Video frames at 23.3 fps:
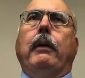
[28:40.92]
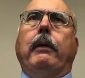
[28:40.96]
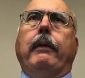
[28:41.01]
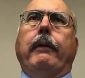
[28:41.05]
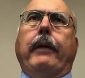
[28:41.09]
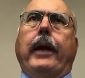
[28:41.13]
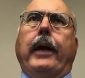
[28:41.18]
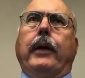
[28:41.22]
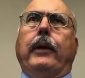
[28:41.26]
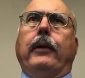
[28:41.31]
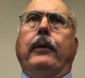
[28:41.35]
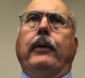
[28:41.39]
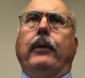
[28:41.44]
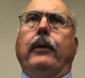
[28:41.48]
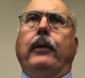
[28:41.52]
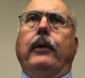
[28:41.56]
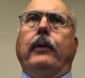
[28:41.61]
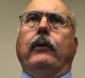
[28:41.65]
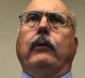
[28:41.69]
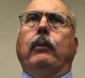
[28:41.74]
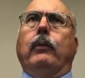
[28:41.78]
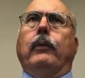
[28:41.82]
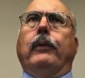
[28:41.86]
and to do
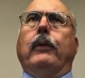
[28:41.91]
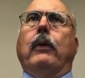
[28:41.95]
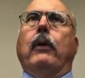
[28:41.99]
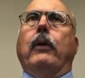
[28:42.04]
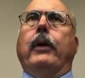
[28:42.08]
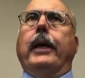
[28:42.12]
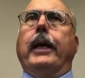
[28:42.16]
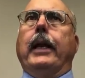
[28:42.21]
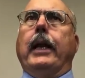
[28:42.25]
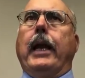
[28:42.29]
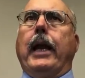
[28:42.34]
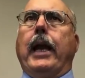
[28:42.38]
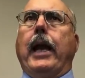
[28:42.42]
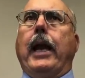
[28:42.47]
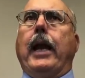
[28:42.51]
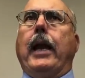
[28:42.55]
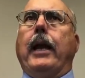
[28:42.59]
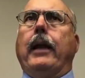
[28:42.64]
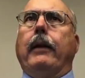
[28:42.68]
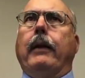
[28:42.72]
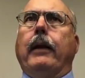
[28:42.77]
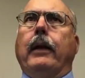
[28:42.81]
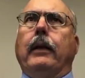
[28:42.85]
this was already in
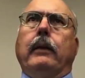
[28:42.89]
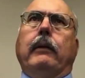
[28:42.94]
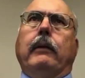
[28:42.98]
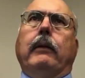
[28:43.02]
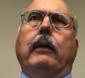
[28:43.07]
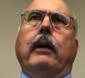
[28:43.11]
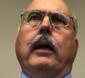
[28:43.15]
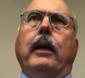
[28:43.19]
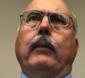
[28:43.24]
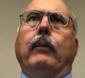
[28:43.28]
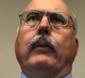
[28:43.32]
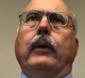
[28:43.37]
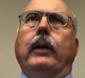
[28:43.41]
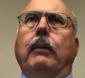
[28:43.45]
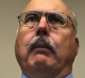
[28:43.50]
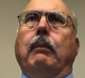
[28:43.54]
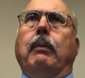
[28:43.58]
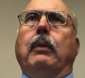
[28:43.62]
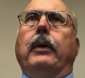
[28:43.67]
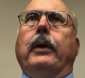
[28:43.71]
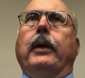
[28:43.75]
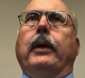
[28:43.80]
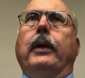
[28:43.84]
hand at the time we
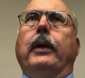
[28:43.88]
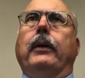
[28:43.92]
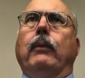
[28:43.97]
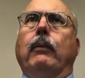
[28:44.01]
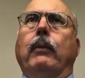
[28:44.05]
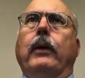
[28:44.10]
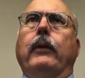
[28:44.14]
completed the